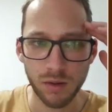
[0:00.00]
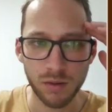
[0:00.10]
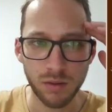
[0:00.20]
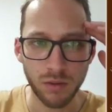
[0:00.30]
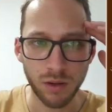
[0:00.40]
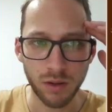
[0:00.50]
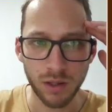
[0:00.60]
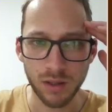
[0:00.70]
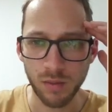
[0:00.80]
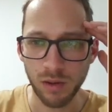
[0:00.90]
So okay, it
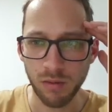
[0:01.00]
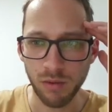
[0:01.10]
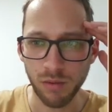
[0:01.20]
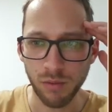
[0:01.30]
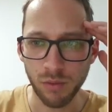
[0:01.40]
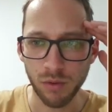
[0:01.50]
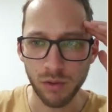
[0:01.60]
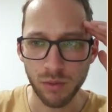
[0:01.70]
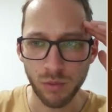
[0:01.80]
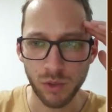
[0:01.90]
has to be 3,
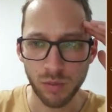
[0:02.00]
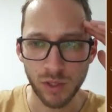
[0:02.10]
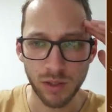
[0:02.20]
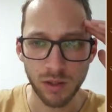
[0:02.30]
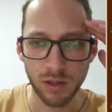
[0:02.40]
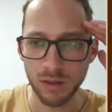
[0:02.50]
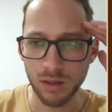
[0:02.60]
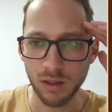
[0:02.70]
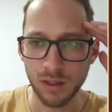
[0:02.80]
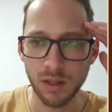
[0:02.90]
4s, which means that
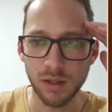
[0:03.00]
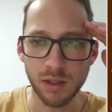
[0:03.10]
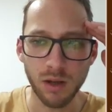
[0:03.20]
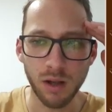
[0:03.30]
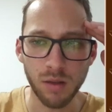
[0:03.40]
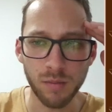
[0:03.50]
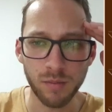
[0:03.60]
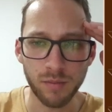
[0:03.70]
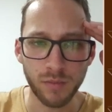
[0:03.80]
it's this column.